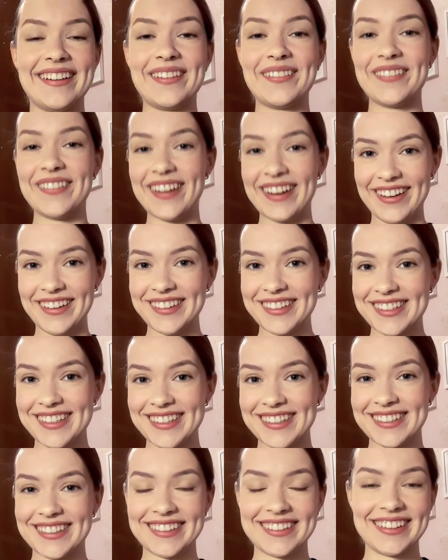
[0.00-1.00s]
What else?
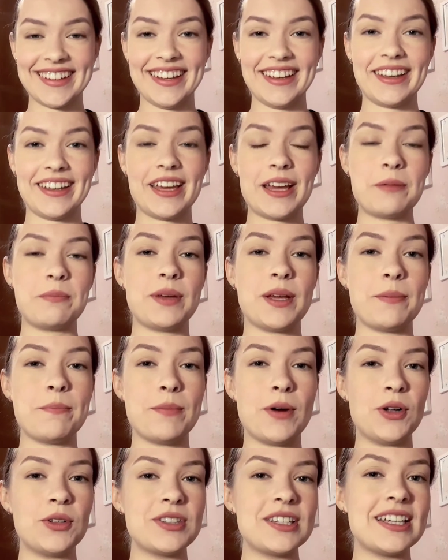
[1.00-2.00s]
It can be
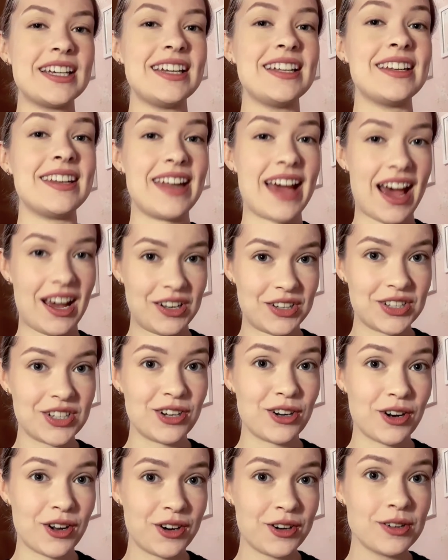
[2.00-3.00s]

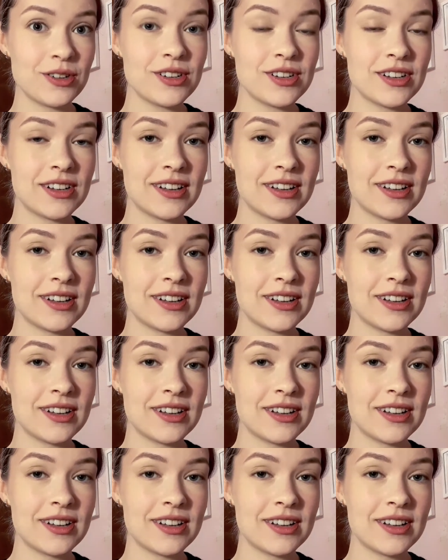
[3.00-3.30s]
multinational.